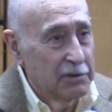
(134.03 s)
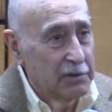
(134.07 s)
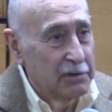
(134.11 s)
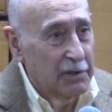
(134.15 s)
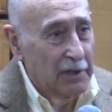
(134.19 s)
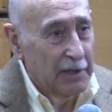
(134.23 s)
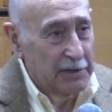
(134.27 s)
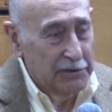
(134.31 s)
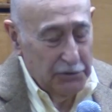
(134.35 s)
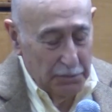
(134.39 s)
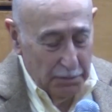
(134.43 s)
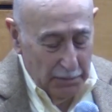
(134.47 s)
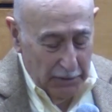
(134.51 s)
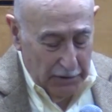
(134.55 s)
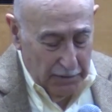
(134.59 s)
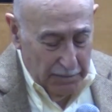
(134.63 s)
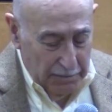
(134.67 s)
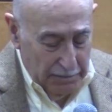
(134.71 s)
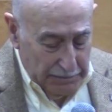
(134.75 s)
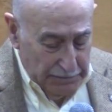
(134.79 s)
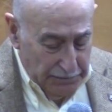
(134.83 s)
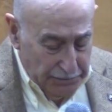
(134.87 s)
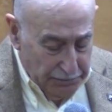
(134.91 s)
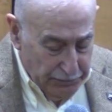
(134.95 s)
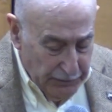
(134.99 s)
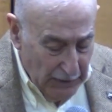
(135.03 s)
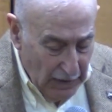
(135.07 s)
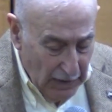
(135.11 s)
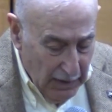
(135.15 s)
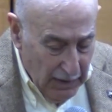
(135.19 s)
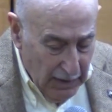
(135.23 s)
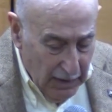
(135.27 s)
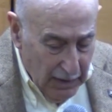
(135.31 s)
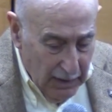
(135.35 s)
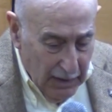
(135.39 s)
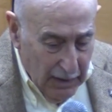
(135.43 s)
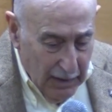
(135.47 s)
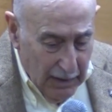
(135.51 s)
to Dutchmen.
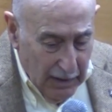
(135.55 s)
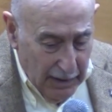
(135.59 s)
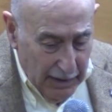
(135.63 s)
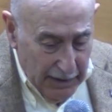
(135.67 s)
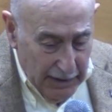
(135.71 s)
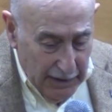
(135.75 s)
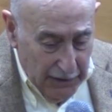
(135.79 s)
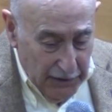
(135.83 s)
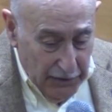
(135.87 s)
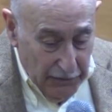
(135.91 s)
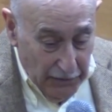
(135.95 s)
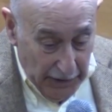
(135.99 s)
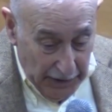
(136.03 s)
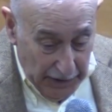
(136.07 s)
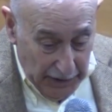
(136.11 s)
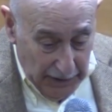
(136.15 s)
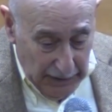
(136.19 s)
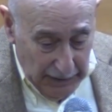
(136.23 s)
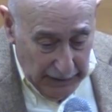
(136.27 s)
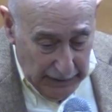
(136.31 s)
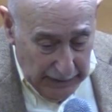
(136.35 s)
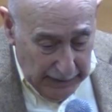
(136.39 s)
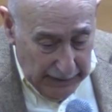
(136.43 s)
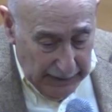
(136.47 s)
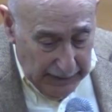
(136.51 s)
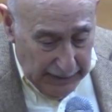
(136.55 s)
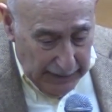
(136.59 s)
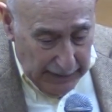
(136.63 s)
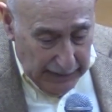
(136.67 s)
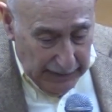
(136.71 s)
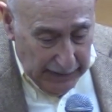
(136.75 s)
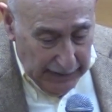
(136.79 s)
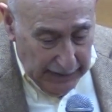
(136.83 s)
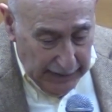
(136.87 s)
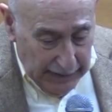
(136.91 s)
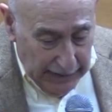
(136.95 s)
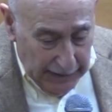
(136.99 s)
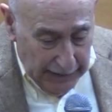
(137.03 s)
At any rate,
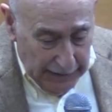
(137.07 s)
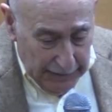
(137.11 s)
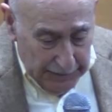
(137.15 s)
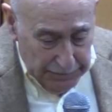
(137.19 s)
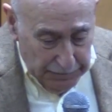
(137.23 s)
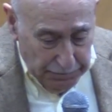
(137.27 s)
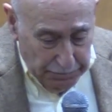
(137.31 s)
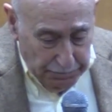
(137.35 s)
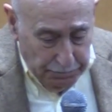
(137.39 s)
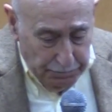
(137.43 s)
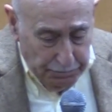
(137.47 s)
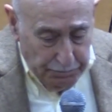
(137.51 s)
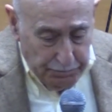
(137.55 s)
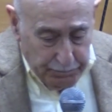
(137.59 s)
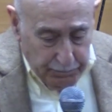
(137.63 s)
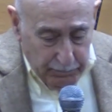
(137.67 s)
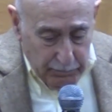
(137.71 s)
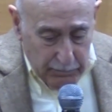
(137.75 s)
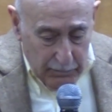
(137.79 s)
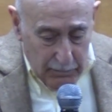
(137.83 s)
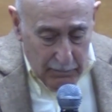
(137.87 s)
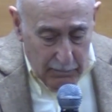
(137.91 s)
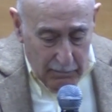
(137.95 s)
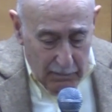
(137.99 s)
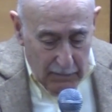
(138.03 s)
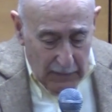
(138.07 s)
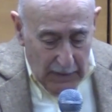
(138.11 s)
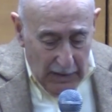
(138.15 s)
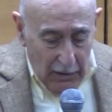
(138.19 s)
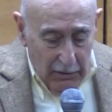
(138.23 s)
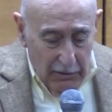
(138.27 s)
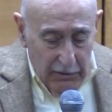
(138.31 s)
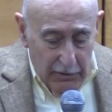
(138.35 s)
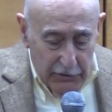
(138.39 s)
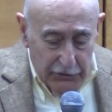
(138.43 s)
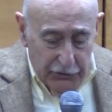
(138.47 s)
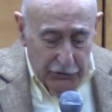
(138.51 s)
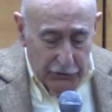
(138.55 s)

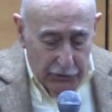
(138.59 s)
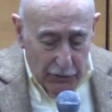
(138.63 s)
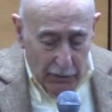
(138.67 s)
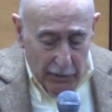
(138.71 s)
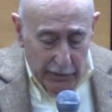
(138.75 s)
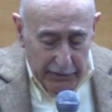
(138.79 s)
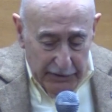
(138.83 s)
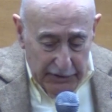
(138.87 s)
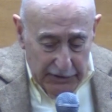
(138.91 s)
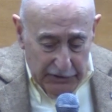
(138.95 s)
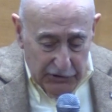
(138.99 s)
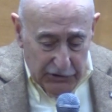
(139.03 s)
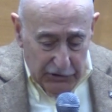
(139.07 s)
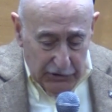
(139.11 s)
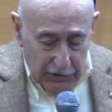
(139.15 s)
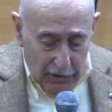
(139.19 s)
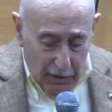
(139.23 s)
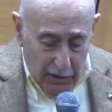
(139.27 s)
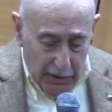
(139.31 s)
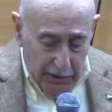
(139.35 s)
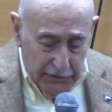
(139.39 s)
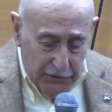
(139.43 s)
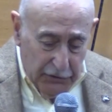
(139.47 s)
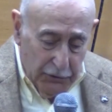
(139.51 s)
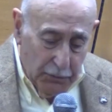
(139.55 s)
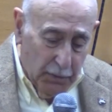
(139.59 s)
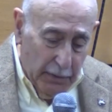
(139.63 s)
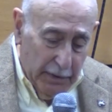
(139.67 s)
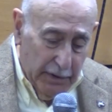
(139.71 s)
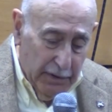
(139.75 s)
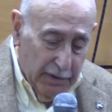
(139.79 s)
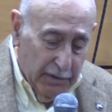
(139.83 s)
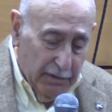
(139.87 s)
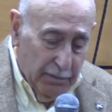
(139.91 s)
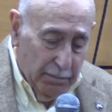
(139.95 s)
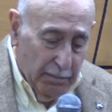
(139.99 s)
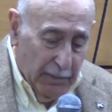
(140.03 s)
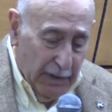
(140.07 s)
the story starts
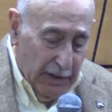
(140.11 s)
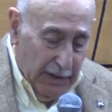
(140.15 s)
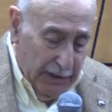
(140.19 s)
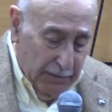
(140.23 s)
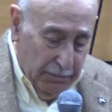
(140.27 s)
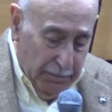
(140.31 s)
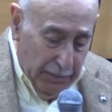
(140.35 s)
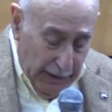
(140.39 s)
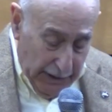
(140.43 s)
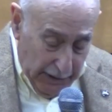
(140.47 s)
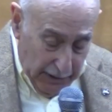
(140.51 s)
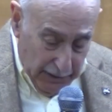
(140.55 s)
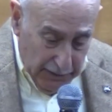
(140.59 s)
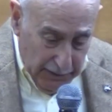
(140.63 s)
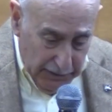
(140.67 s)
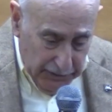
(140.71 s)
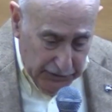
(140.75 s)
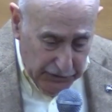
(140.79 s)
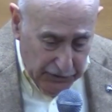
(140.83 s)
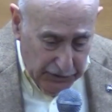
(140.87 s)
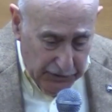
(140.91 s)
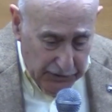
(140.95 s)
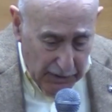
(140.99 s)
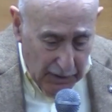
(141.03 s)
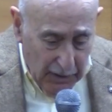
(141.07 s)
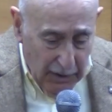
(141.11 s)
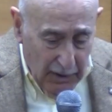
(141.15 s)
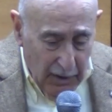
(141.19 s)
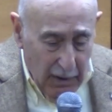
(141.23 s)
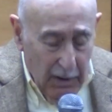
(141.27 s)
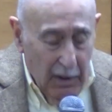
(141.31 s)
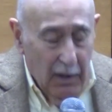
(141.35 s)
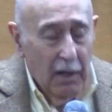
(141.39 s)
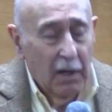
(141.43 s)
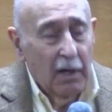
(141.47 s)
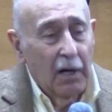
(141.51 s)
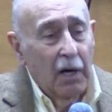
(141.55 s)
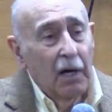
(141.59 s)
with my parents.
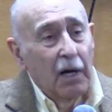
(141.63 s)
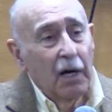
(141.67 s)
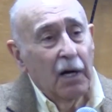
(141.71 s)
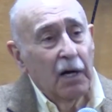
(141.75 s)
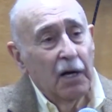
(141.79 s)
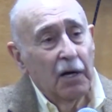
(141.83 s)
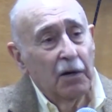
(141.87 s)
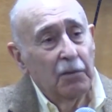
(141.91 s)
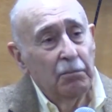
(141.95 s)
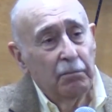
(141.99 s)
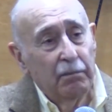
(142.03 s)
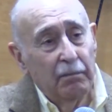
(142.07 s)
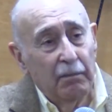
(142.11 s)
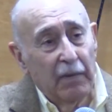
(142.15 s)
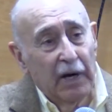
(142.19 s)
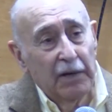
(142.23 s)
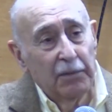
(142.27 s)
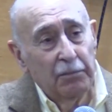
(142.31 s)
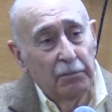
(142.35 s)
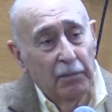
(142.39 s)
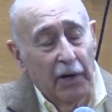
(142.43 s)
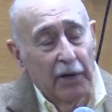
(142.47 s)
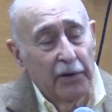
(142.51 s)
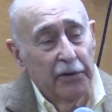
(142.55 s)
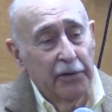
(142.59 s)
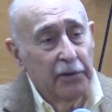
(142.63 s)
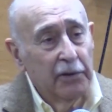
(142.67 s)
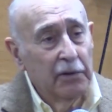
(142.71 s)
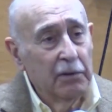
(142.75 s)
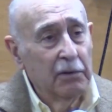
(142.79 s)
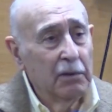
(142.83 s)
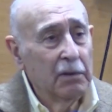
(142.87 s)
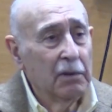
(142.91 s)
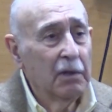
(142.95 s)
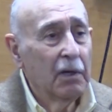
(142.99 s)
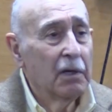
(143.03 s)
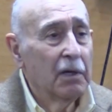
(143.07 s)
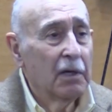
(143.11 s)
My
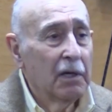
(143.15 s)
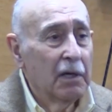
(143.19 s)
mother